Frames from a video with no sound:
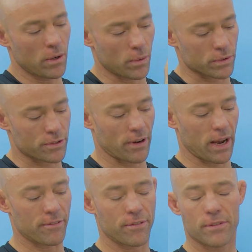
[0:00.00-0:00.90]
holds
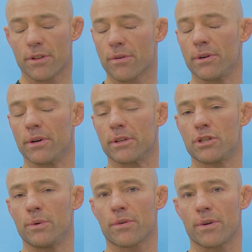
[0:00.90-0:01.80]
5 2
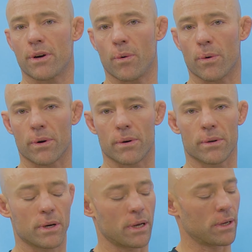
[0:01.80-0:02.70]
3/4
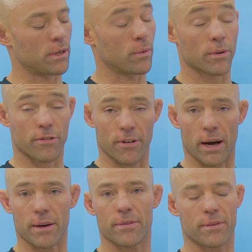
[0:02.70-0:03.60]
or
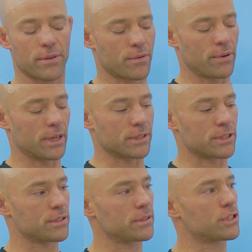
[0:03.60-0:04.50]
5
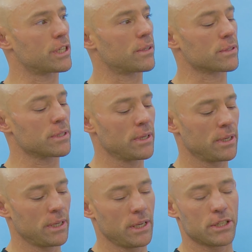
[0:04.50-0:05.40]
3-inch shells.
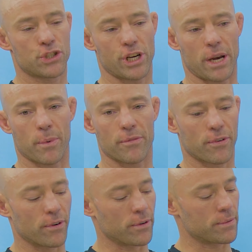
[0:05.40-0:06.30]
It's chambered
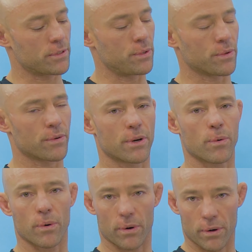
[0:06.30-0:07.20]
for 2
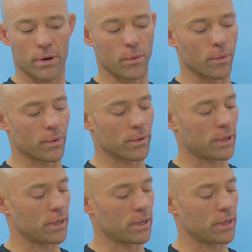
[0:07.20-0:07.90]
3/4 or